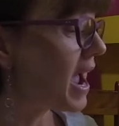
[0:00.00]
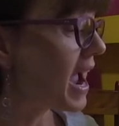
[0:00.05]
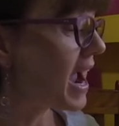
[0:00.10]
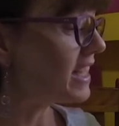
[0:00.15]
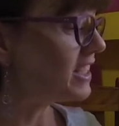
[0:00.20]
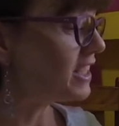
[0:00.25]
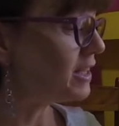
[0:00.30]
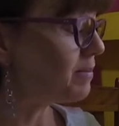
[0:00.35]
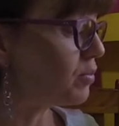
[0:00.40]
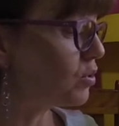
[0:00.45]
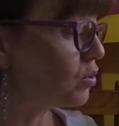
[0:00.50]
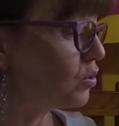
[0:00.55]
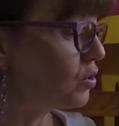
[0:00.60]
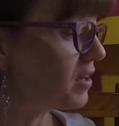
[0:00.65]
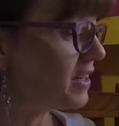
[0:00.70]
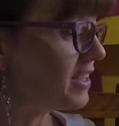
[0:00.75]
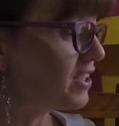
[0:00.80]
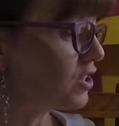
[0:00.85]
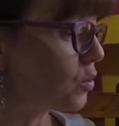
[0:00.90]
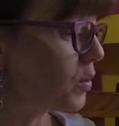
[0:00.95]
as he pulled
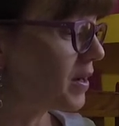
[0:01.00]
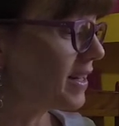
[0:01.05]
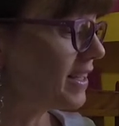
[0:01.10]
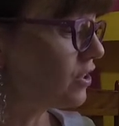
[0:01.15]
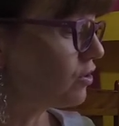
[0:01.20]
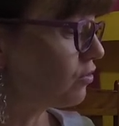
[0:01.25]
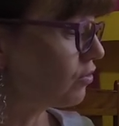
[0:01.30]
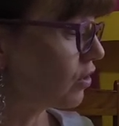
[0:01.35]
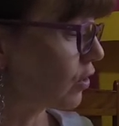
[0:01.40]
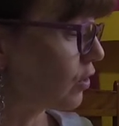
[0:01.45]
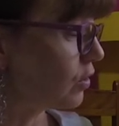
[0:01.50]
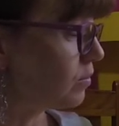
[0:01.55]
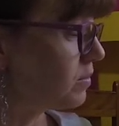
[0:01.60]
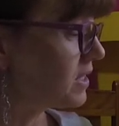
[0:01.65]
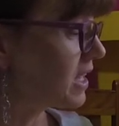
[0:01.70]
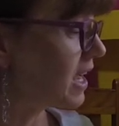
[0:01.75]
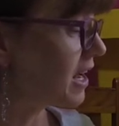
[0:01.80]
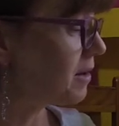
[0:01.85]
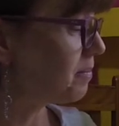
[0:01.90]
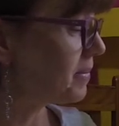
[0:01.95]
on his Quidditch
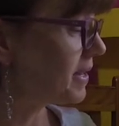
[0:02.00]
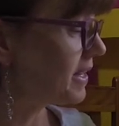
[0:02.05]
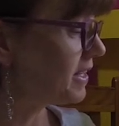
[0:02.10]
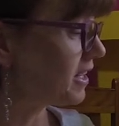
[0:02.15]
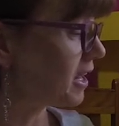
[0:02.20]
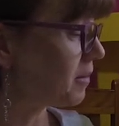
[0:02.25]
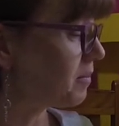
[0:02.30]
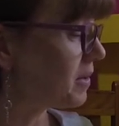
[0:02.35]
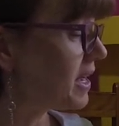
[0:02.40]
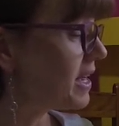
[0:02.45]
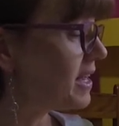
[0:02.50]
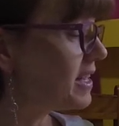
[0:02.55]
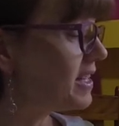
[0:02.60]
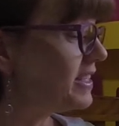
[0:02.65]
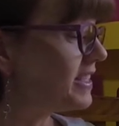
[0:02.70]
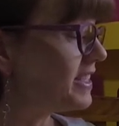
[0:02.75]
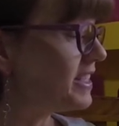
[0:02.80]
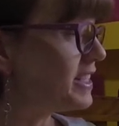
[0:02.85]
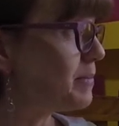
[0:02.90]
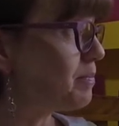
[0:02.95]
robes and picked up
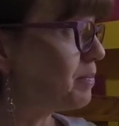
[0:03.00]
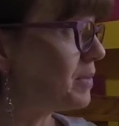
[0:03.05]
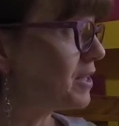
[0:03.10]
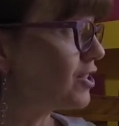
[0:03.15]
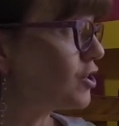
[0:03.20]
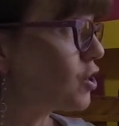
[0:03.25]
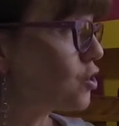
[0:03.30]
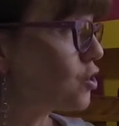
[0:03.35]
his Nimbus